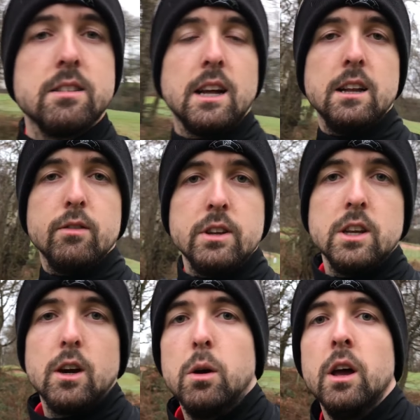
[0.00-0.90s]
style of
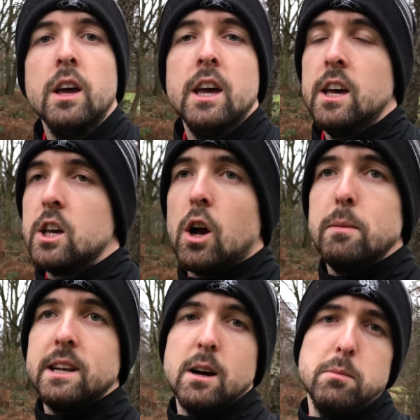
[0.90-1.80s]
video,
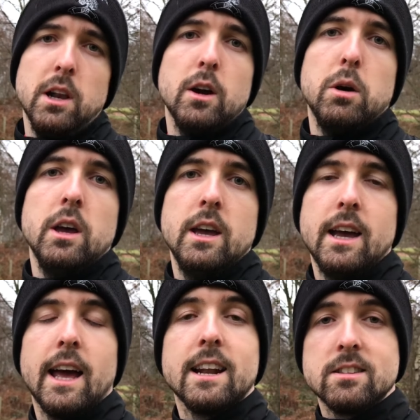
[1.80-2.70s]
comment down below,
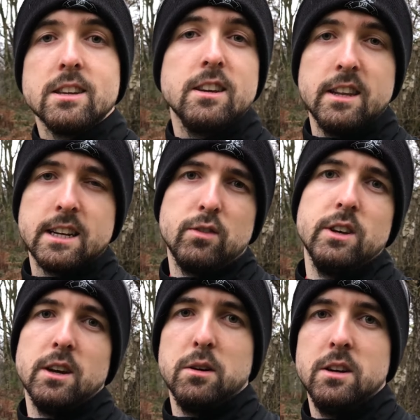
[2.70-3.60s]
and I'll see you in the next video.